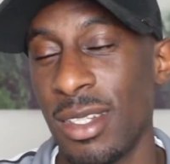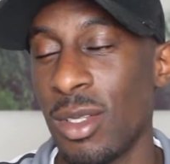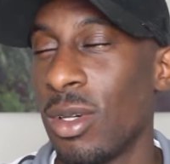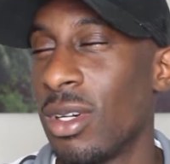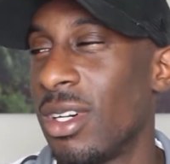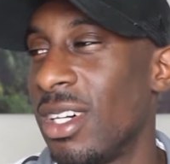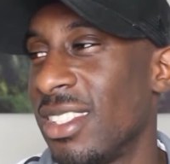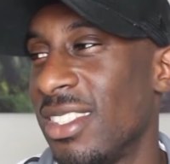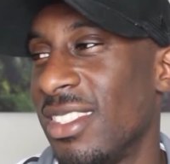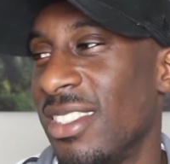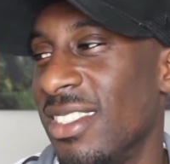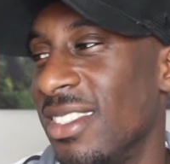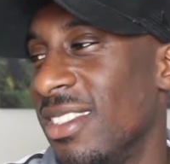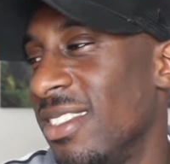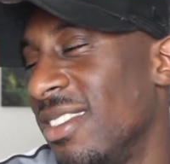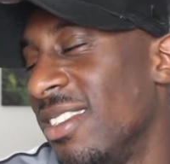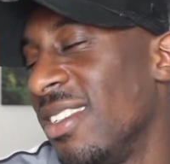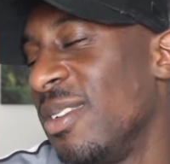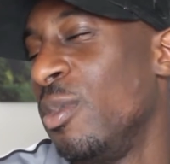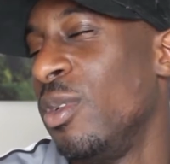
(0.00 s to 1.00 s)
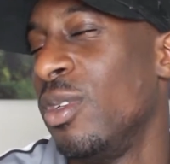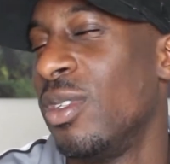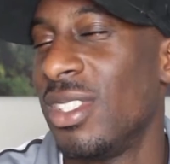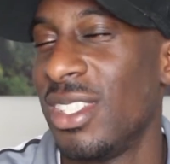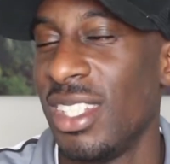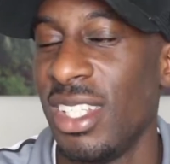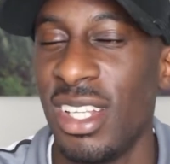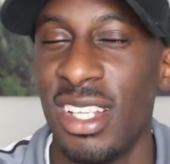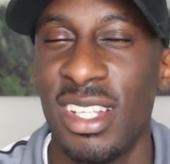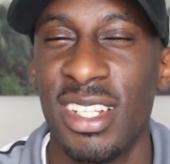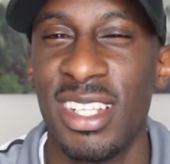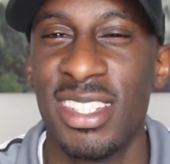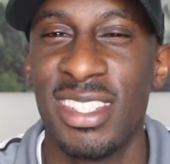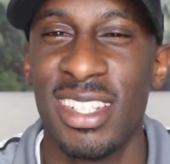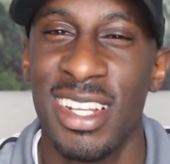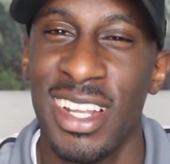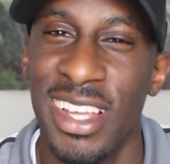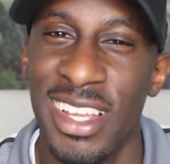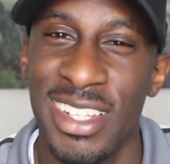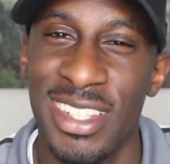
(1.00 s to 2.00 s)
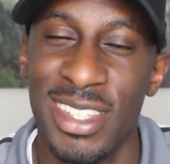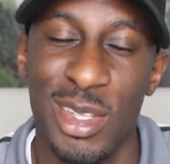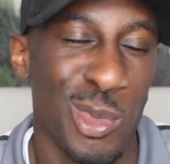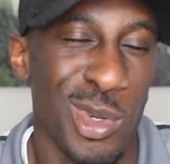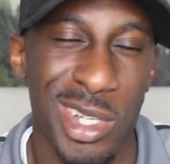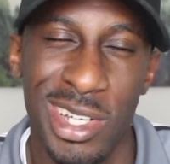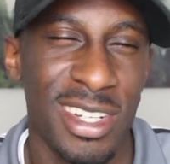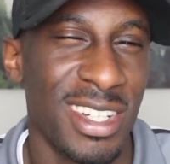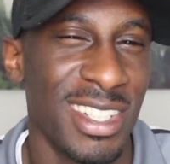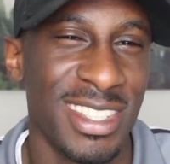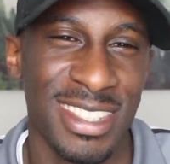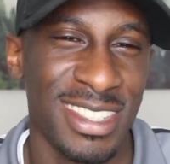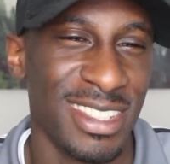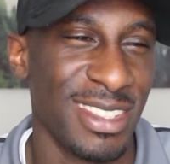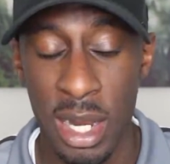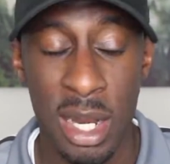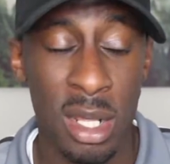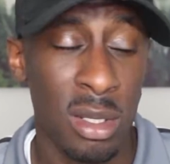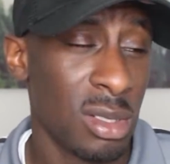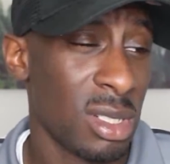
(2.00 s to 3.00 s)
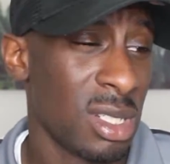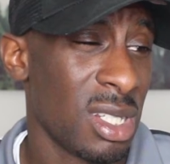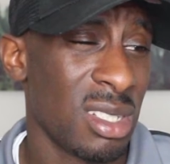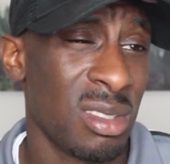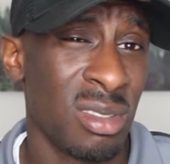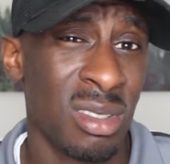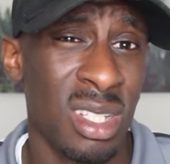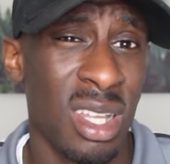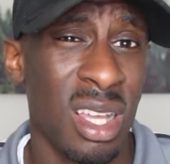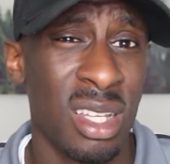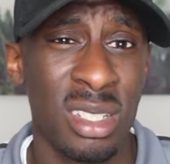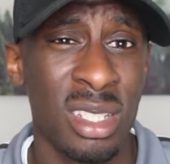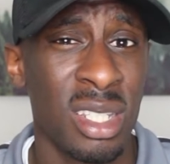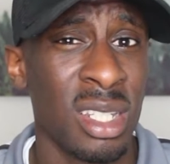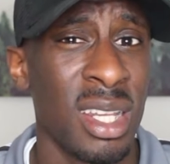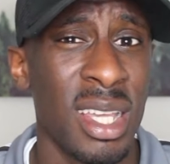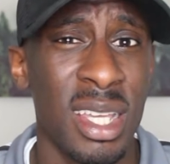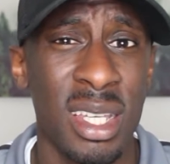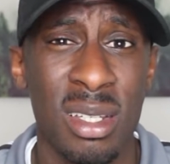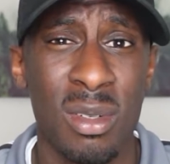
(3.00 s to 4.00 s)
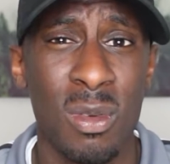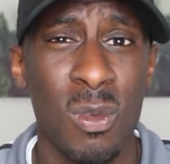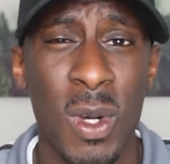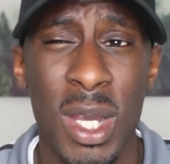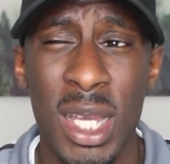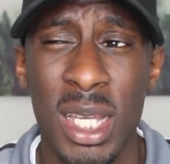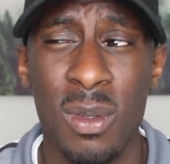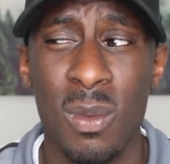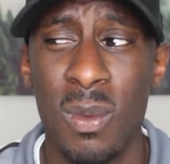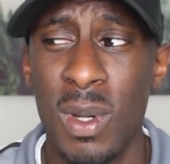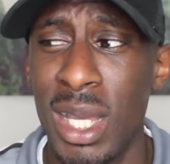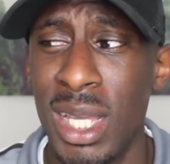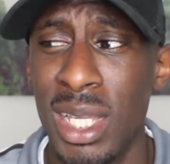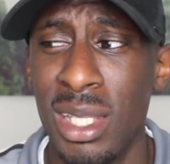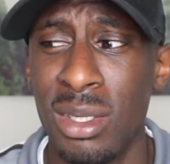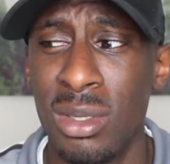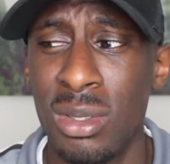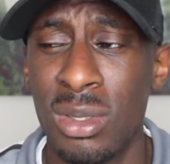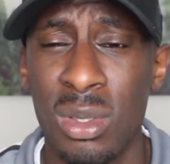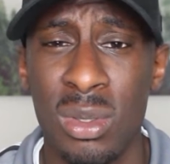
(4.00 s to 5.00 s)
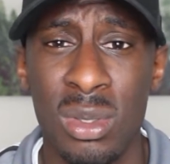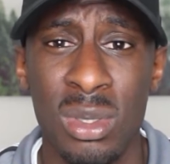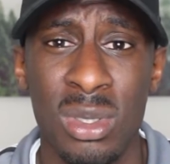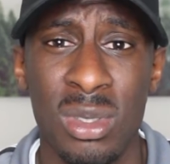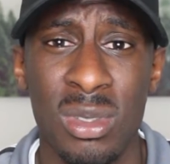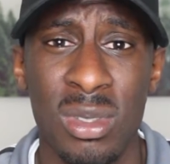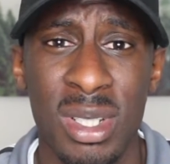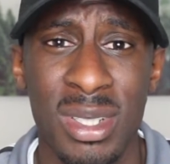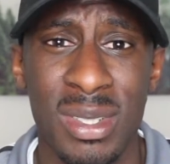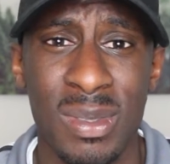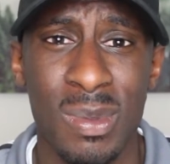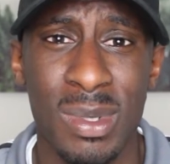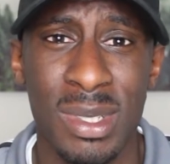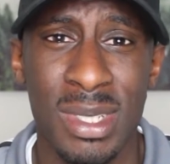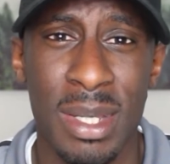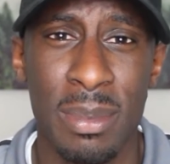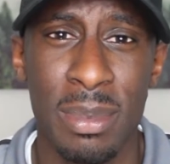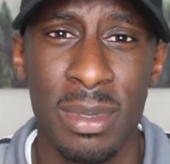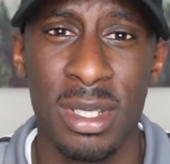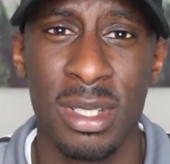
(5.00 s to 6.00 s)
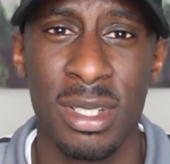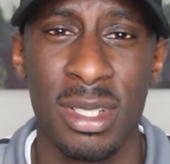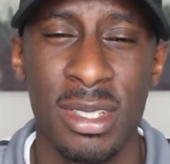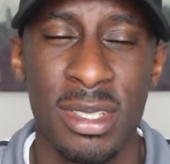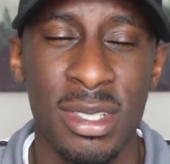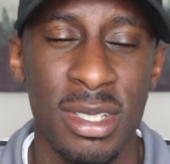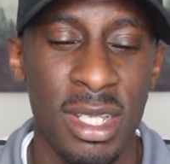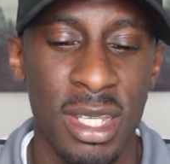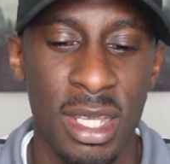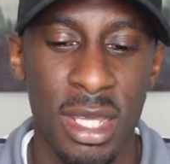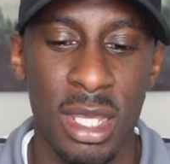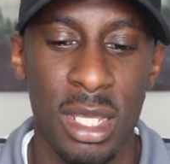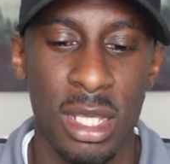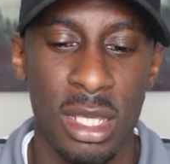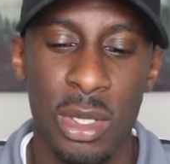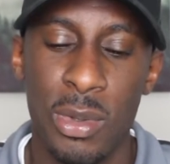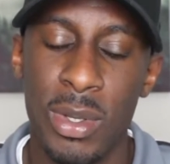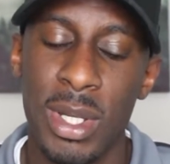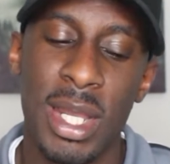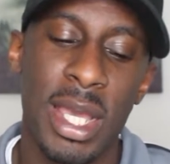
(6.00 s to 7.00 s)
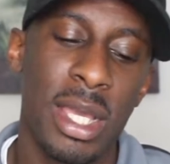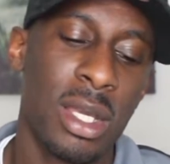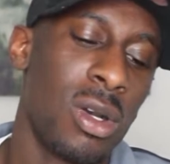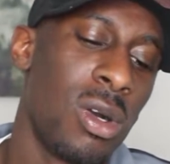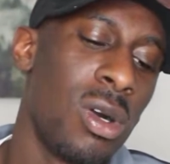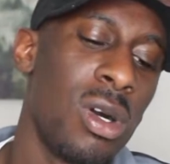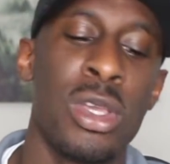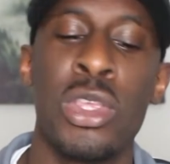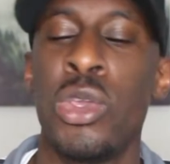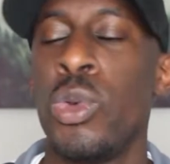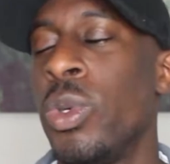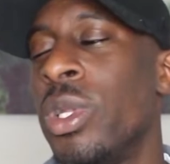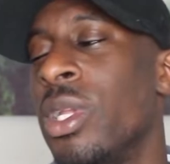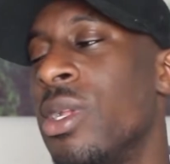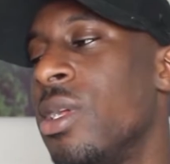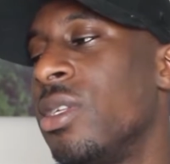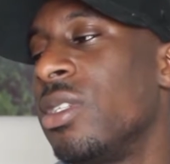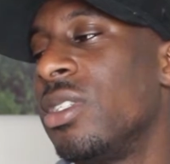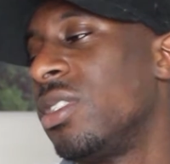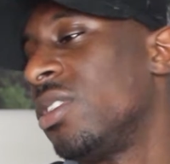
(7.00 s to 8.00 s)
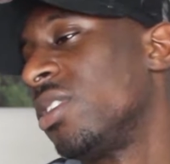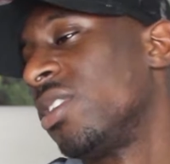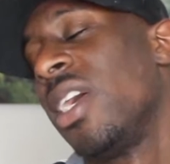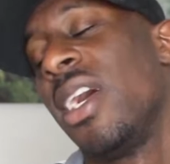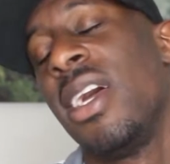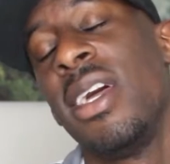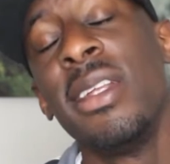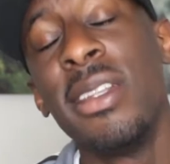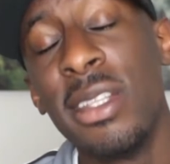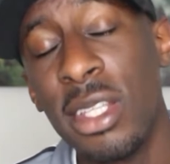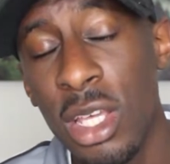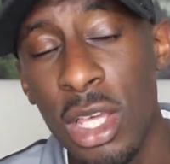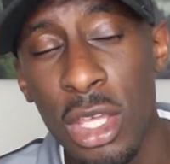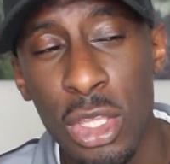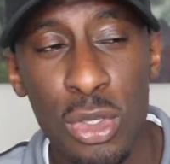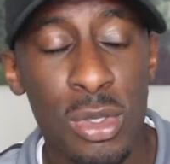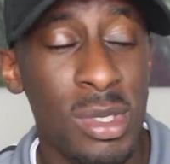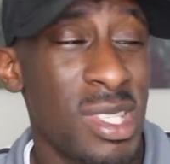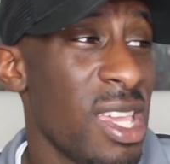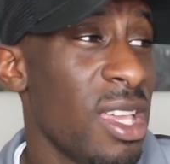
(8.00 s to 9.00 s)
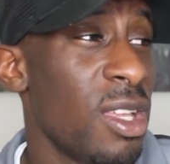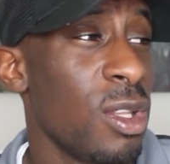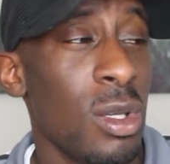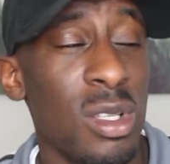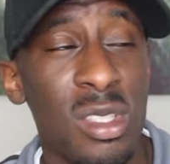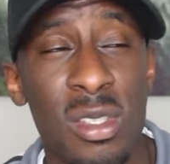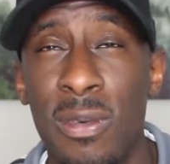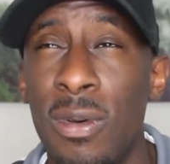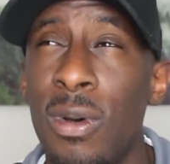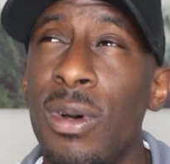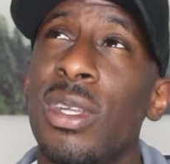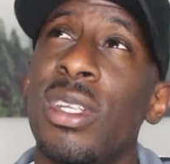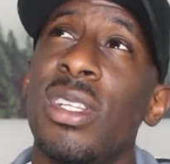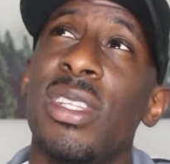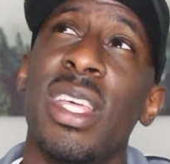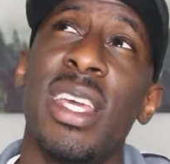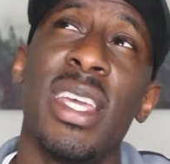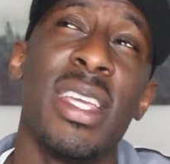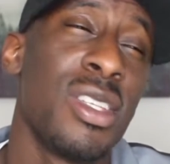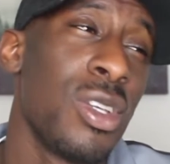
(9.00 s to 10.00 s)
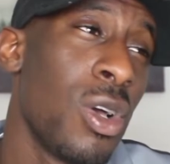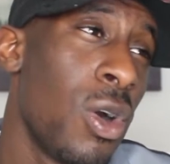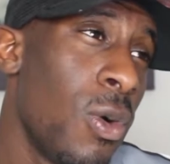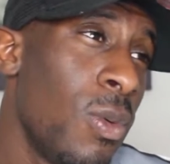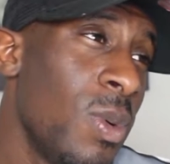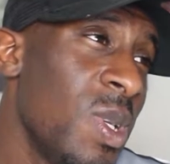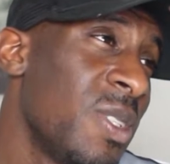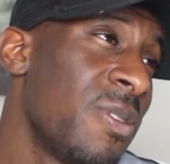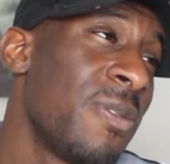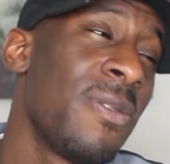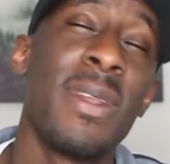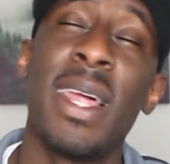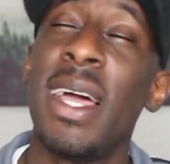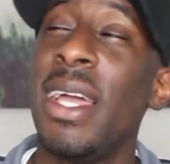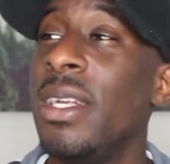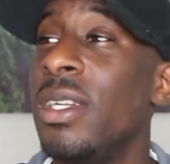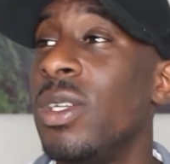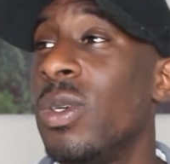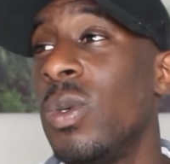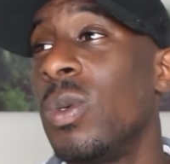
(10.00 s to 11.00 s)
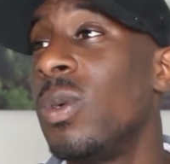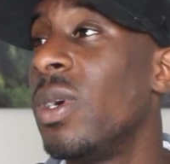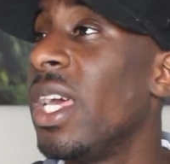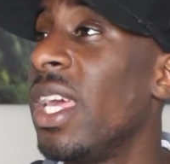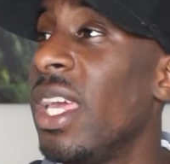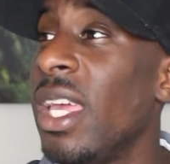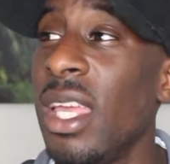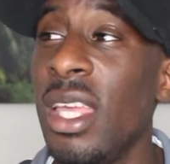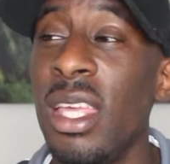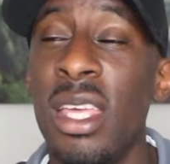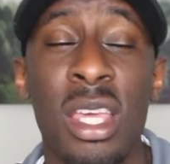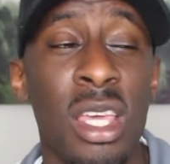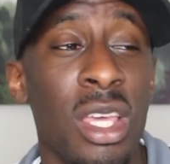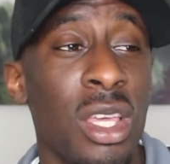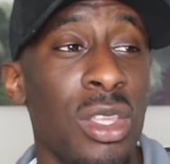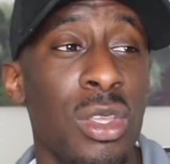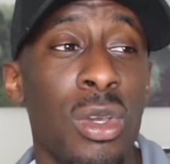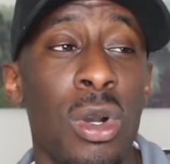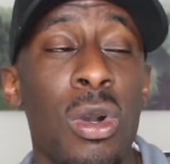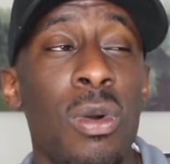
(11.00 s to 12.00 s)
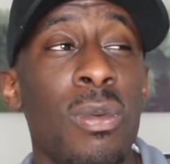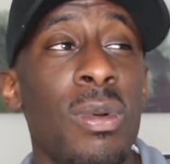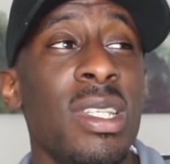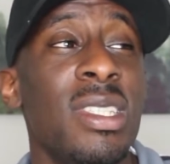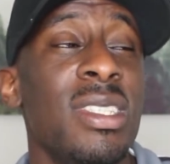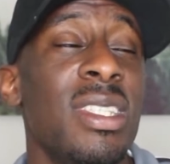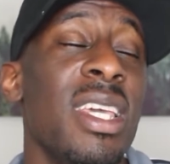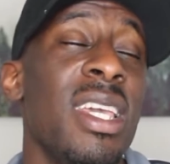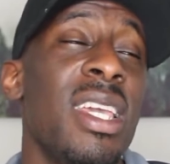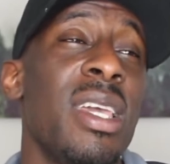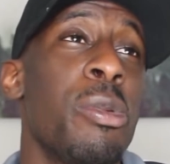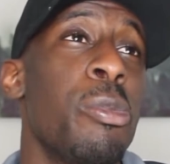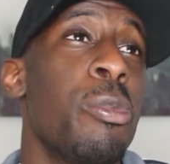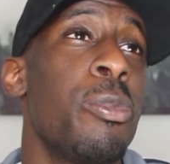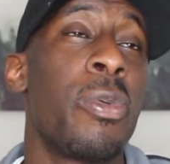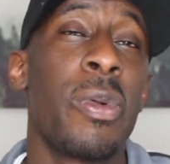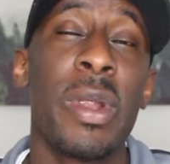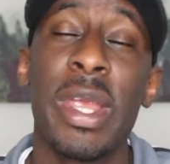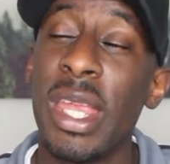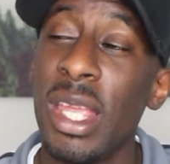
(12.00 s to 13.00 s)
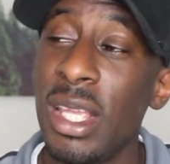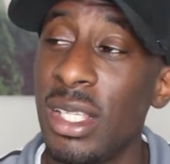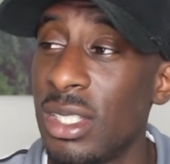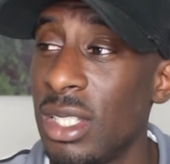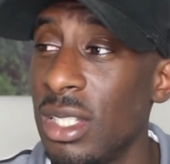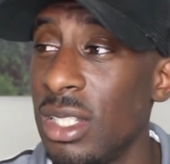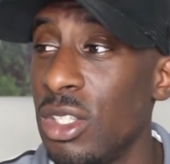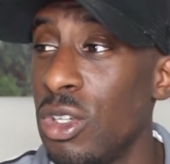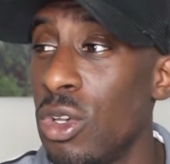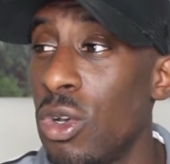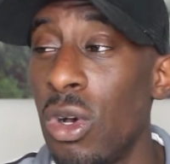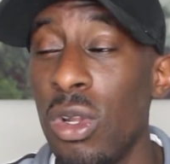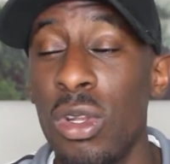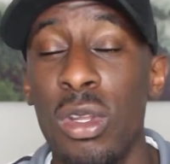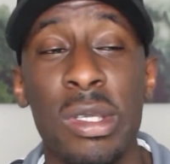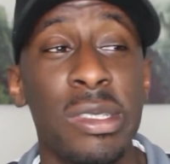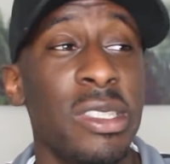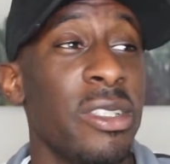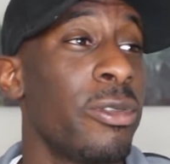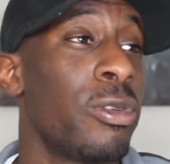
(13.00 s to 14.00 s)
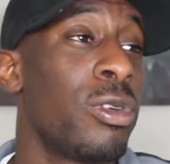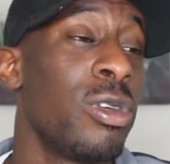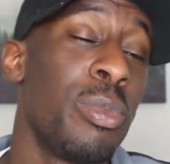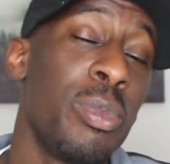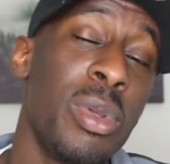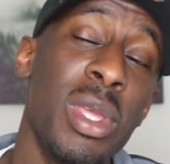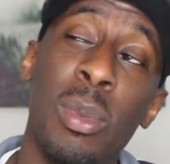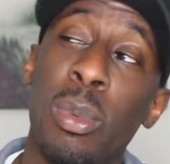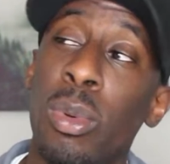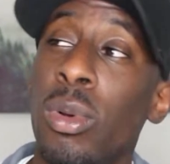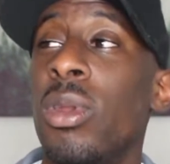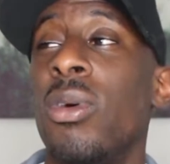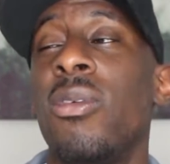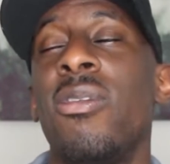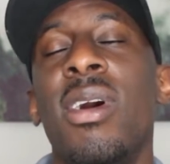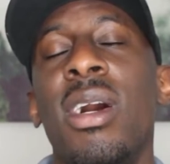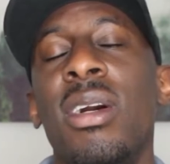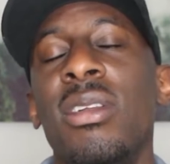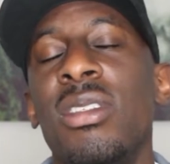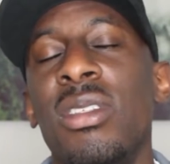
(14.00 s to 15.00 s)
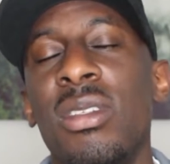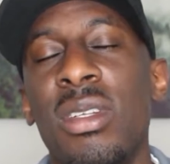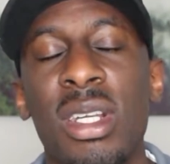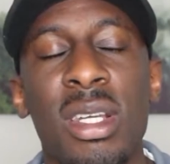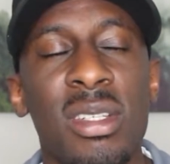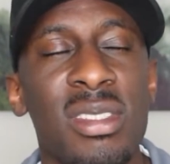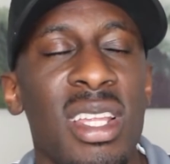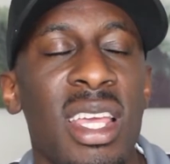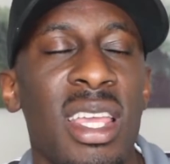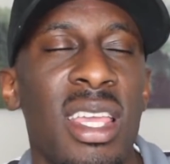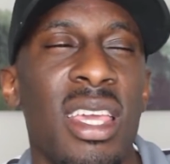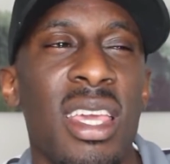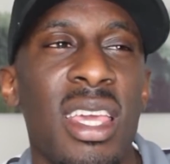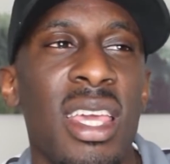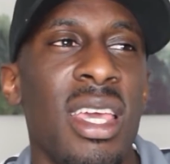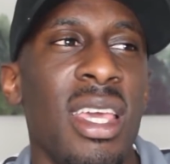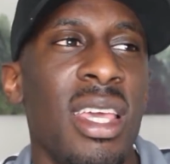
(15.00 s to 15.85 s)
not cussing, let me not say that, that's a lie, they weren't cussing. And I was, I was asking like, why, why are you so stressed, what's happening? And they were like, oh, you wouldn't understand, you take loads of holidays, you're always flying away, you're always taking breaks and you got loads of good people around you. And I was like,